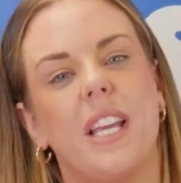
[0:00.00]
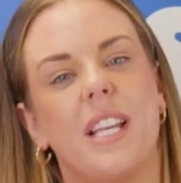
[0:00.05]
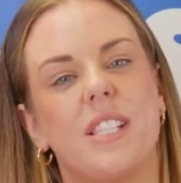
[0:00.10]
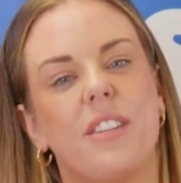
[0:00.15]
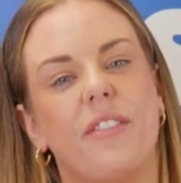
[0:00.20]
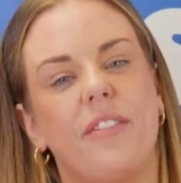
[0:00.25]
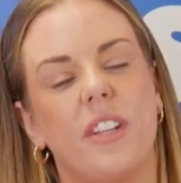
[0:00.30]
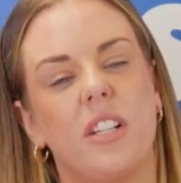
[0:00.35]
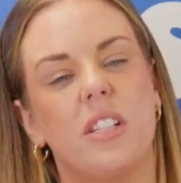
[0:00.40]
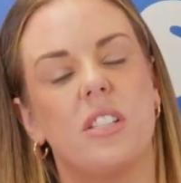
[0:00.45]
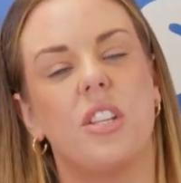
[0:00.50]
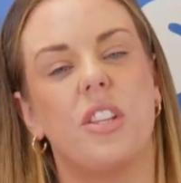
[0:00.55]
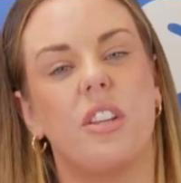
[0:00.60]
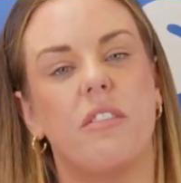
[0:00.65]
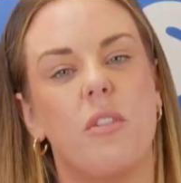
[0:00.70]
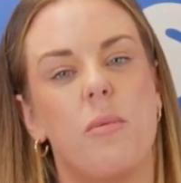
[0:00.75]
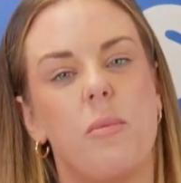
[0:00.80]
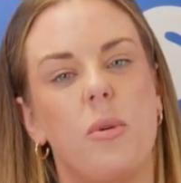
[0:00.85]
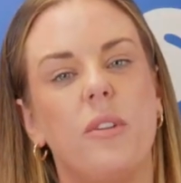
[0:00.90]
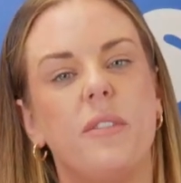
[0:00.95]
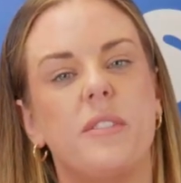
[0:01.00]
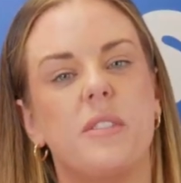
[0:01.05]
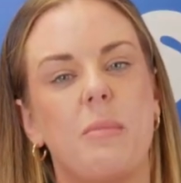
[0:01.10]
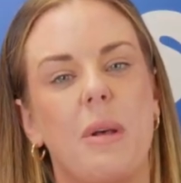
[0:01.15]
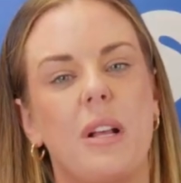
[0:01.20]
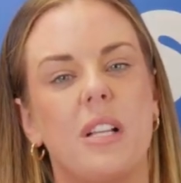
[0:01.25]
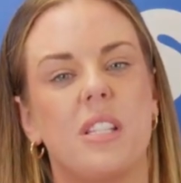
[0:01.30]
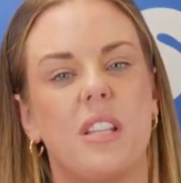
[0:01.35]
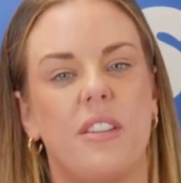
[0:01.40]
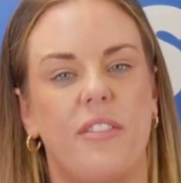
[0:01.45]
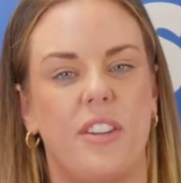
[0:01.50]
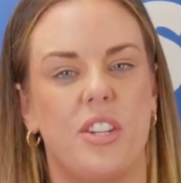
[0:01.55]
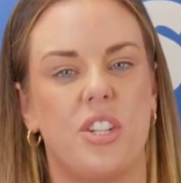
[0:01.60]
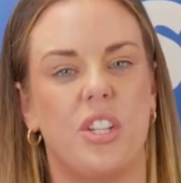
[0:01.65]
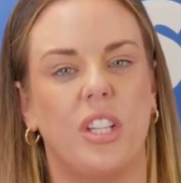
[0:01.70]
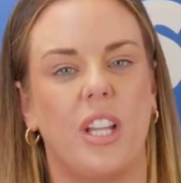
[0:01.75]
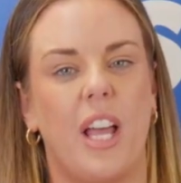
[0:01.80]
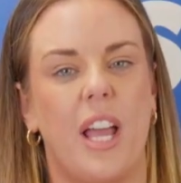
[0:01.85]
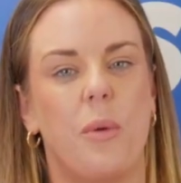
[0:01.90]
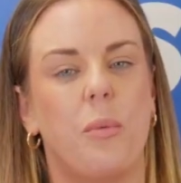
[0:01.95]
is a filter that removes smells
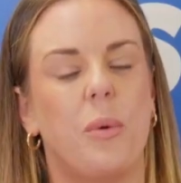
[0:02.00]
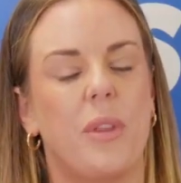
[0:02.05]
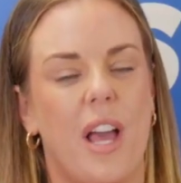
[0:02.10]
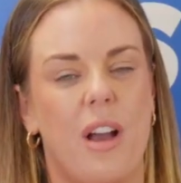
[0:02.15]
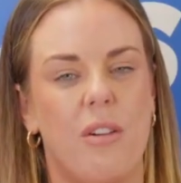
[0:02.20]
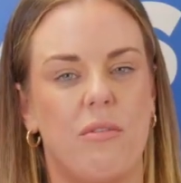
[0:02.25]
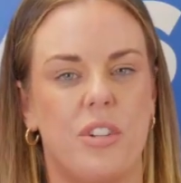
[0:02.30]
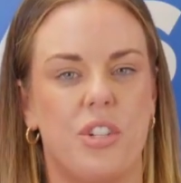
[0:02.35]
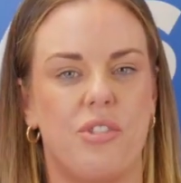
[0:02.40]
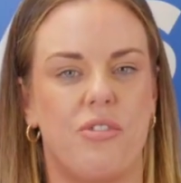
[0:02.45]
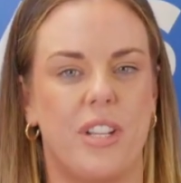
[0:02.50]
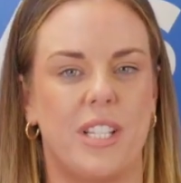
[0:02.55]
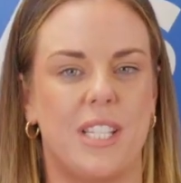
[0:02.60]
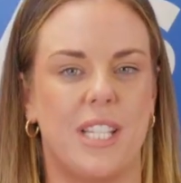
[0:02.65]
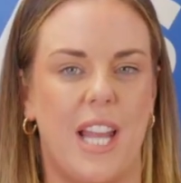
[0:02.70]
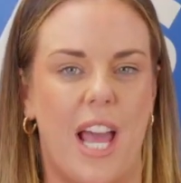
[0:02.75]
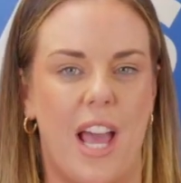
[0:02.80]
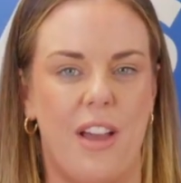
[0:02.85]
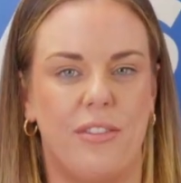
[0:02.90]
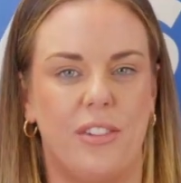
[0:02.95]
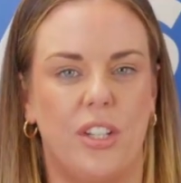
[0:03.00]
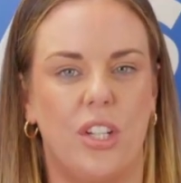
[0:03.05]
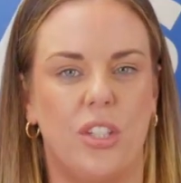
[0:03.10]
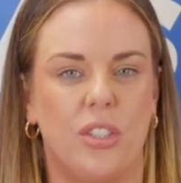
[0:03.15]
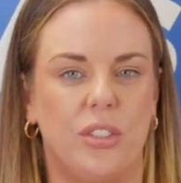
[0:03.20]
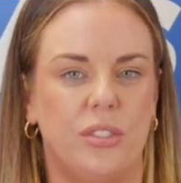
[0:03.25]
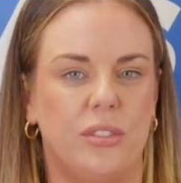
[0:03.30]
efficiently without restricting airflow.